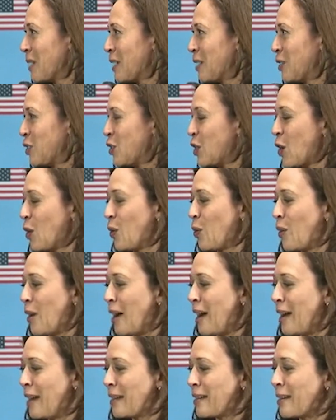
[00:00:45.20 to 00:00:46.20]
So
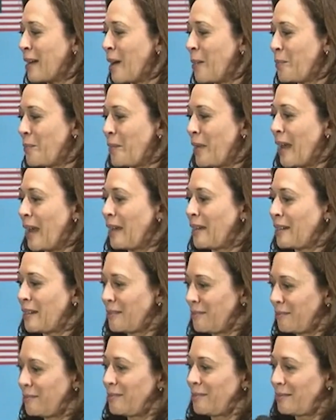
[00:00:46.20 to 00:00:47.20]
I come at
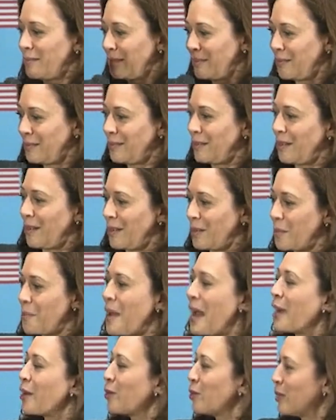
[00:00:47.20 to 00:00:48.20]
it on a
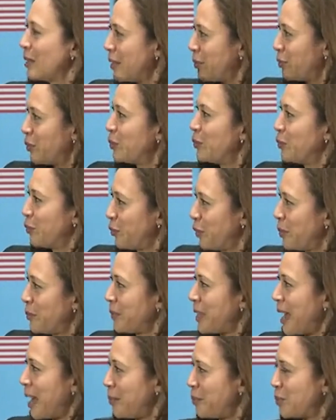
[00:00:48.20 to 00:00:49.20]
macro level from
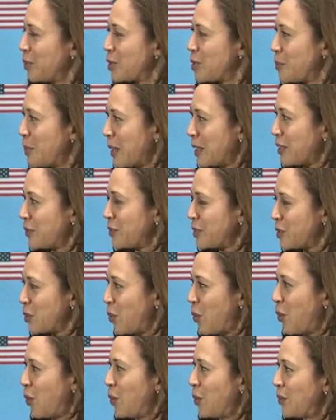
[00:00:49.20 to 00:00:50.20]
that perspective as a
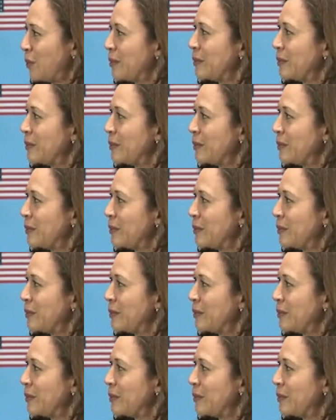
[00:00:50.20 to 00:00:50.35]
whole.